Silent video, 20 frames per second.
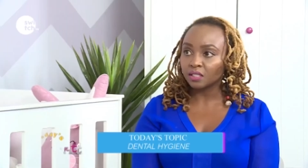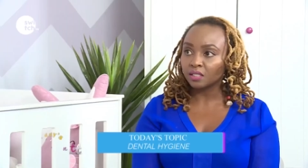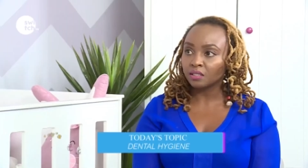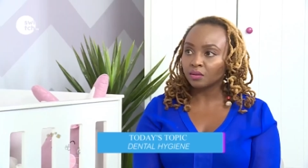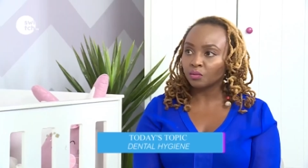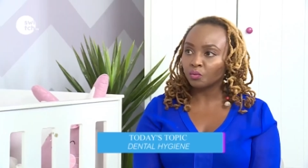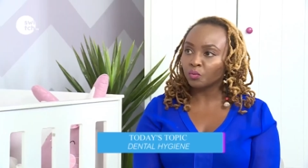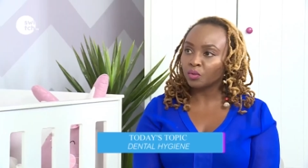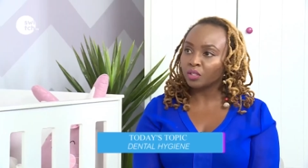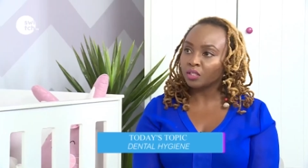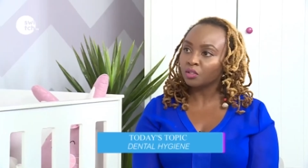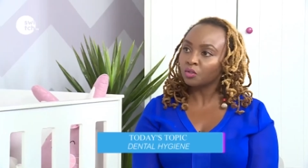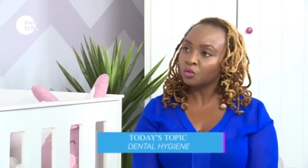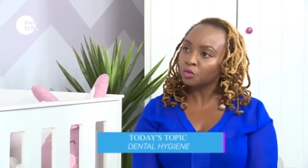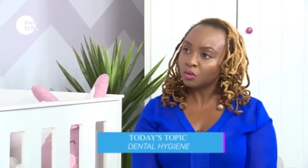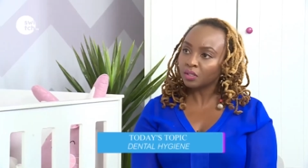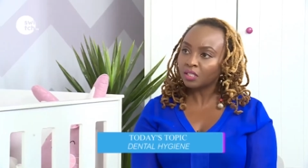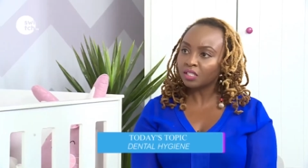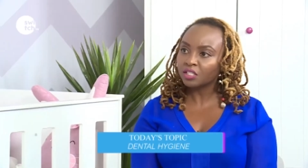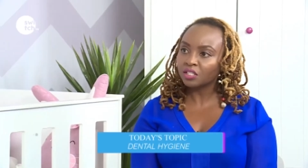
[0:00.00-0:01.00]
visit we
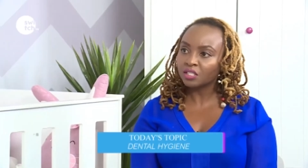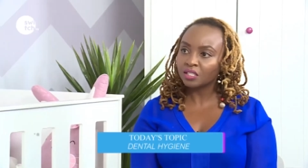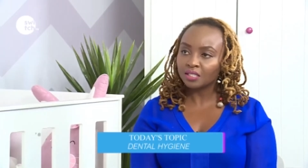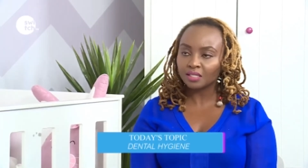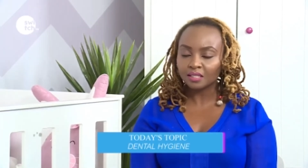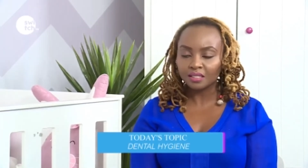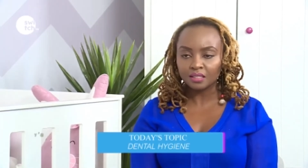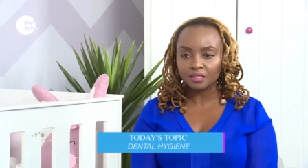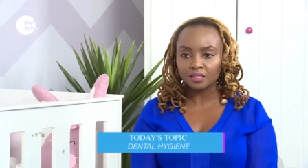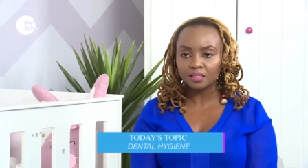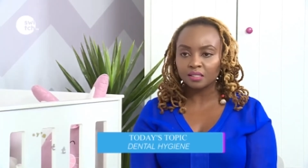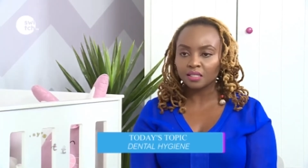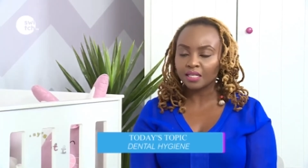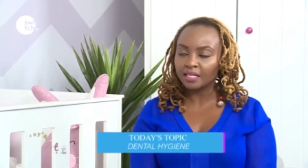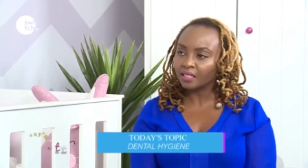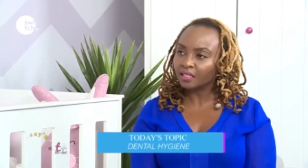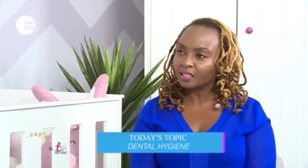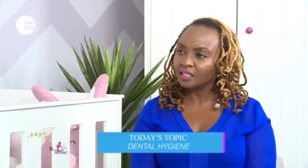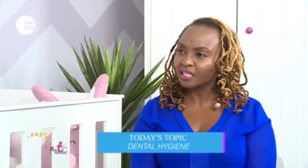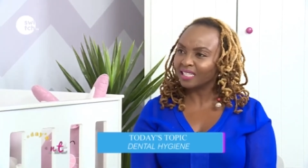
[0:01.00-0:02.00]
usually just
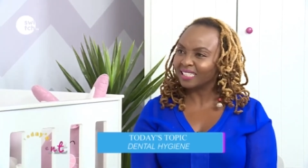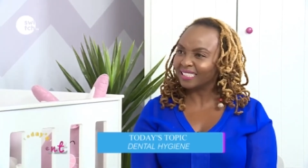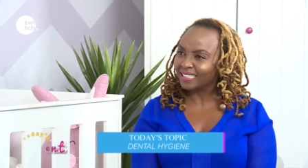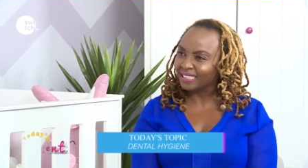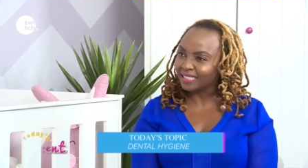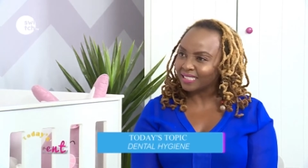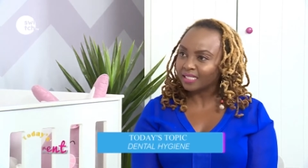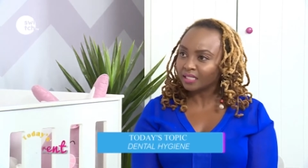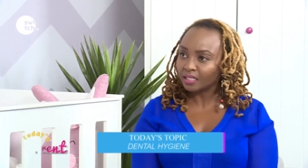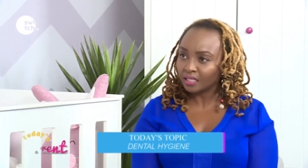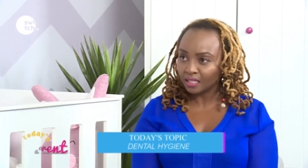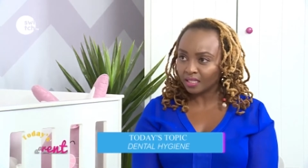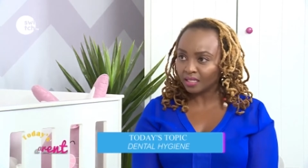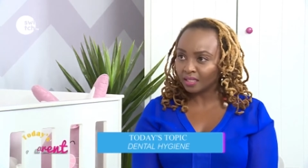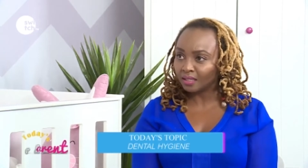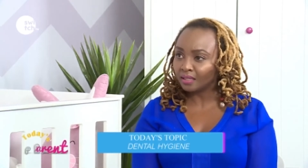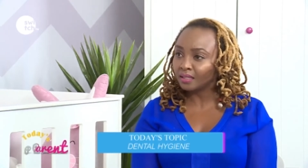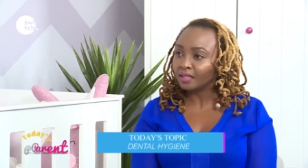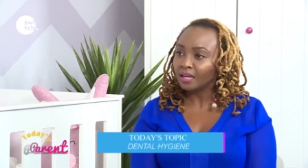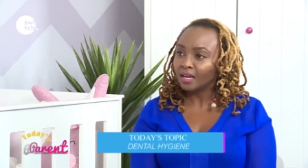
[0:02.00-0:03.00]
slightly clean their
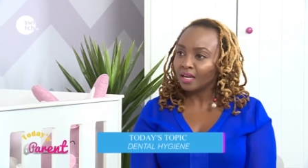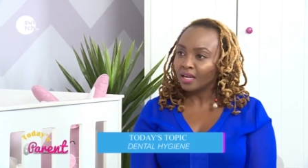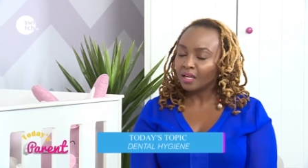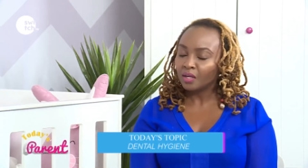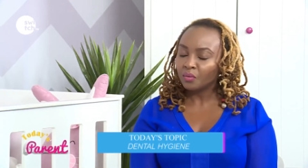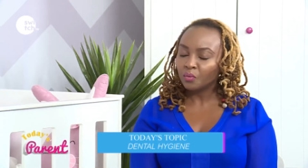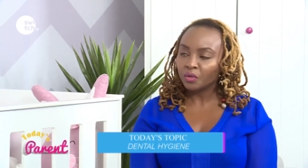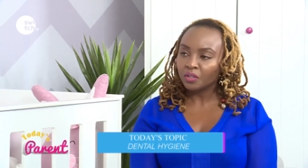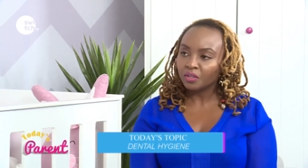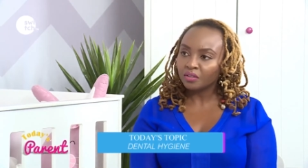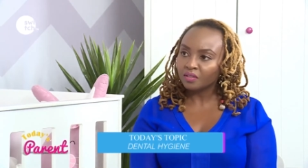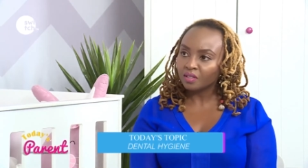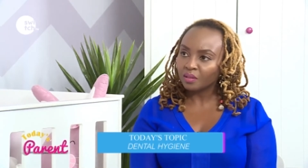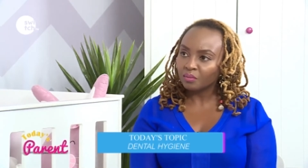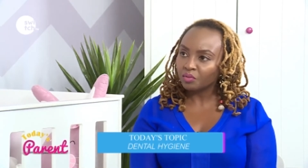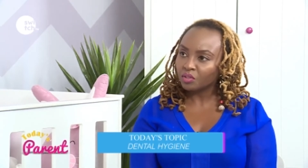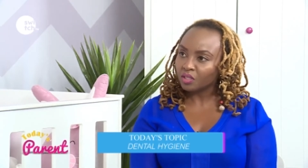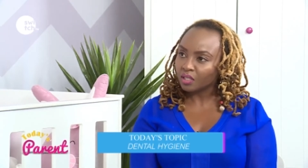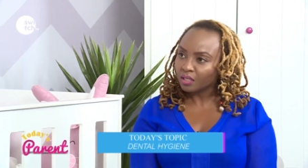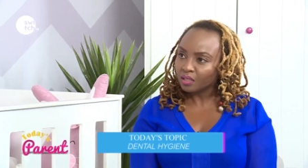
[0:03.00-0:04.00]
teeth
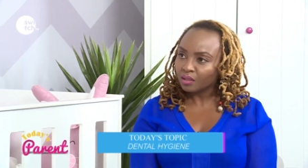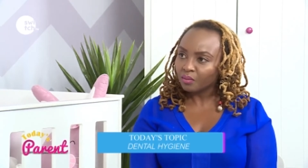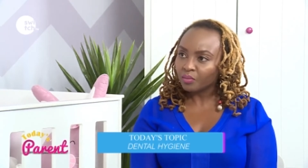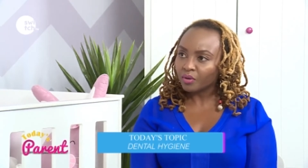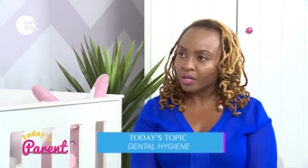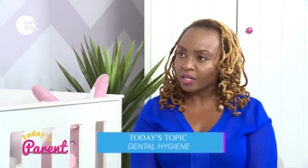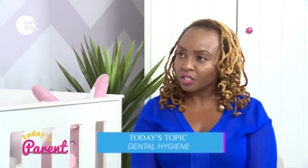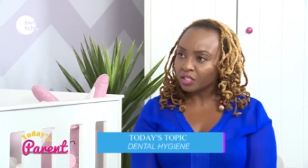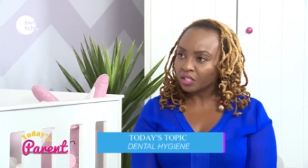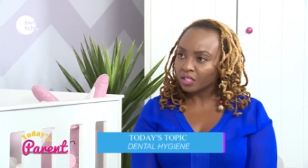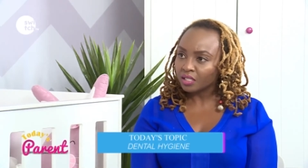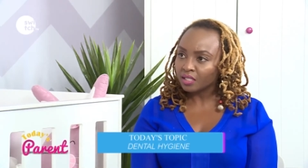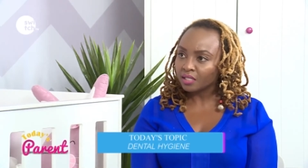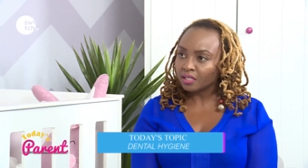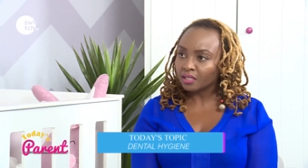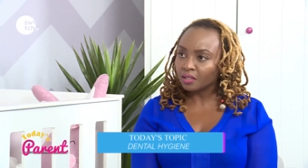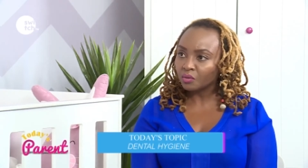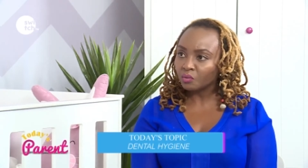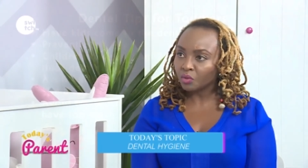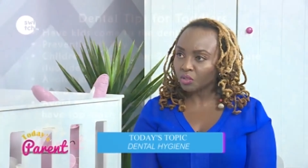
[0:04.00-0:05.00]
with some gentle
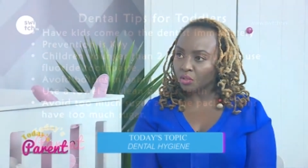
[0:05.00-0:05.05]
brushes